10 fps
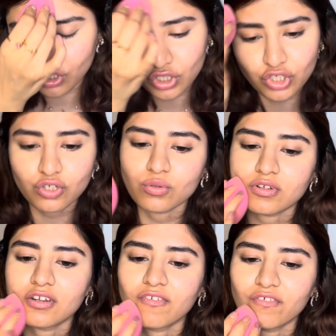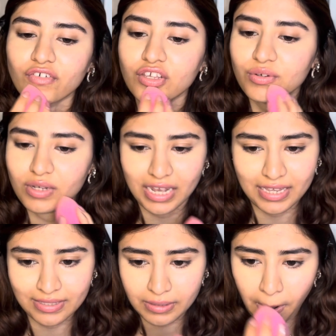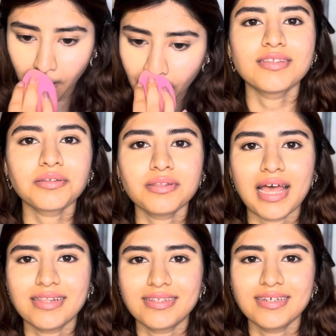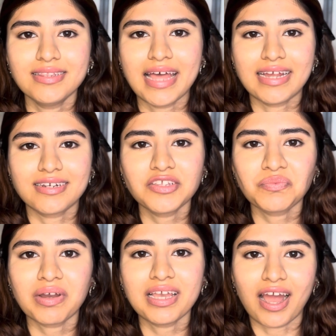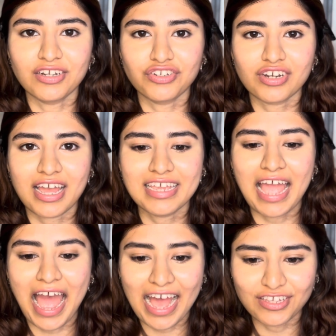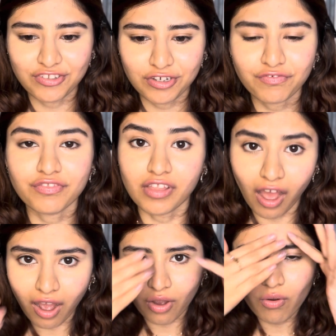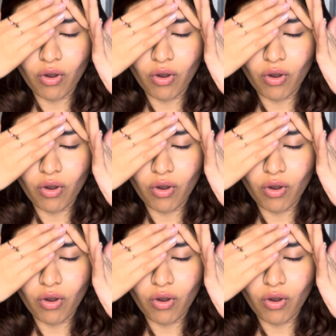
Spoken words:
shoot it for you guys. So that's it. That is my under eye as of now.